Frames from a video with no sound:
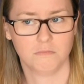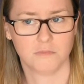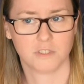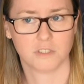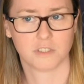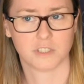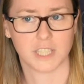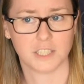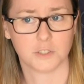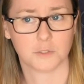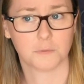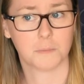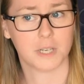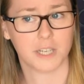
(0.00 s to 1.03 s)
state
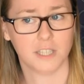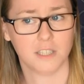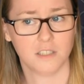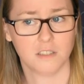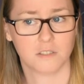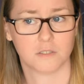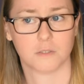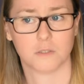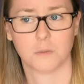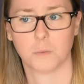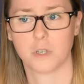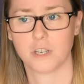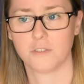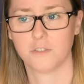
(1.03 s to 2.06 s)
of mind or
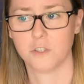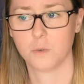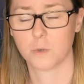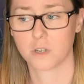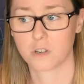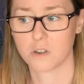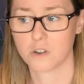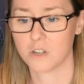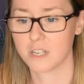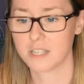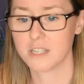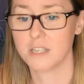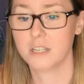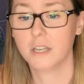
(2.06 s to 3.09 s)
whatever you want to call
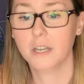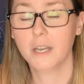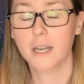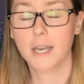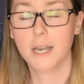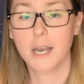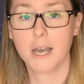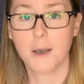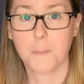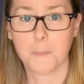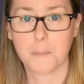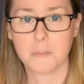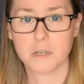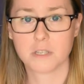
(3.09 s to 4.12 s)
it.
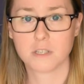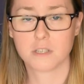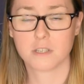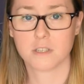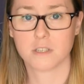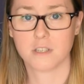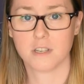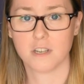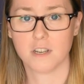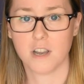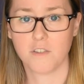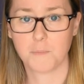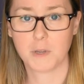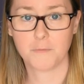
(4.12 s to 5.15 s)
But
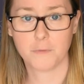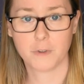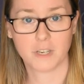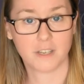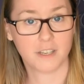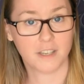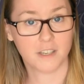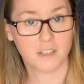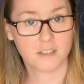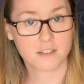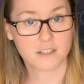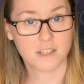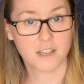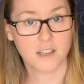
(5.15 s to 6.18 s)
I've been feeling
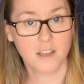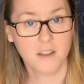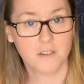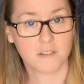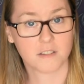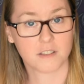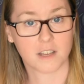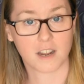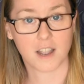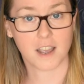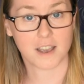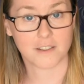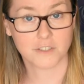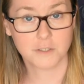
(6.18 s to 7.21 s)
guilty that I
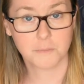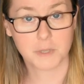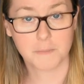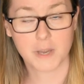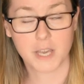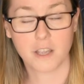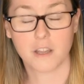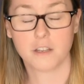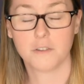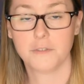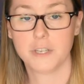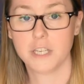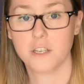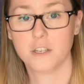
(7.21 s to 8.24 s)
haven't been making a
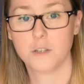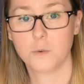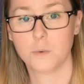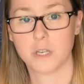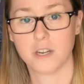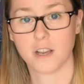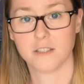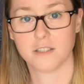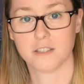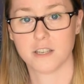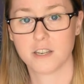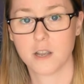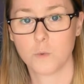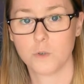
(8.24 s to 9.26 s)
video when I
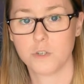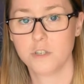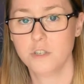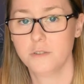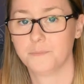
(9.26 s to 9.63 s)
said I would.